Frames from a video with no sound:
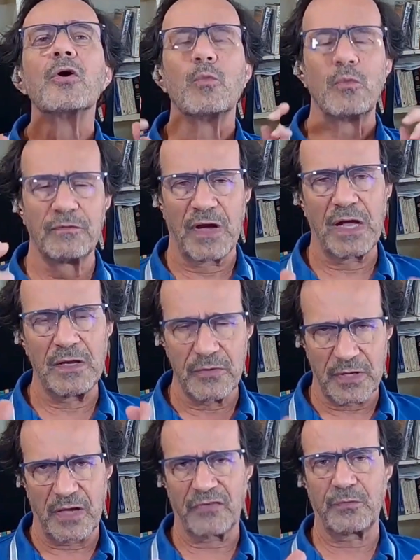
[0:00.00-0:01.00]
We value
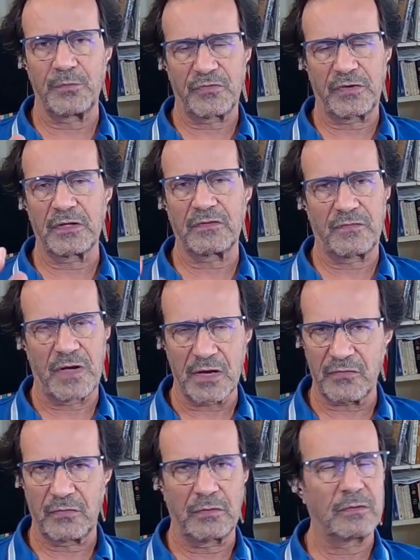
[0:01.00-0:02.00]
customer
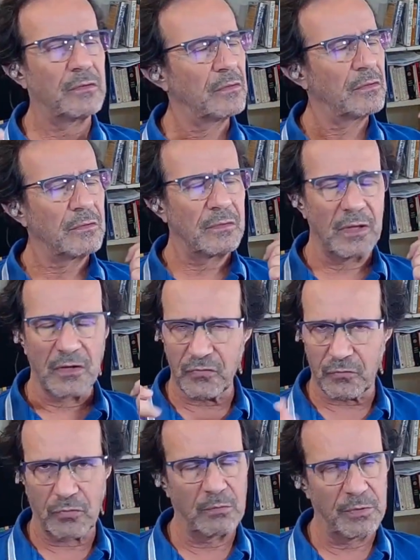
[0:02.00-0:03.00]
satisfaction
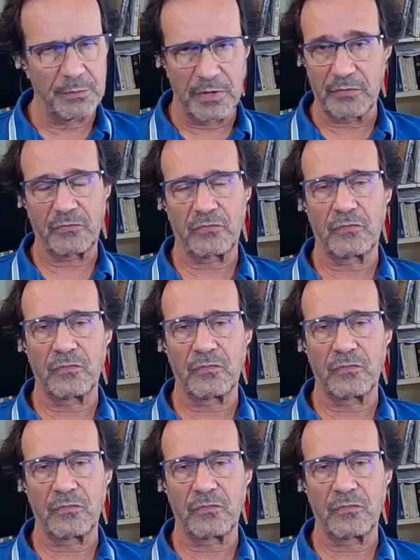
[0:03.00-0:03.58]
extremely much.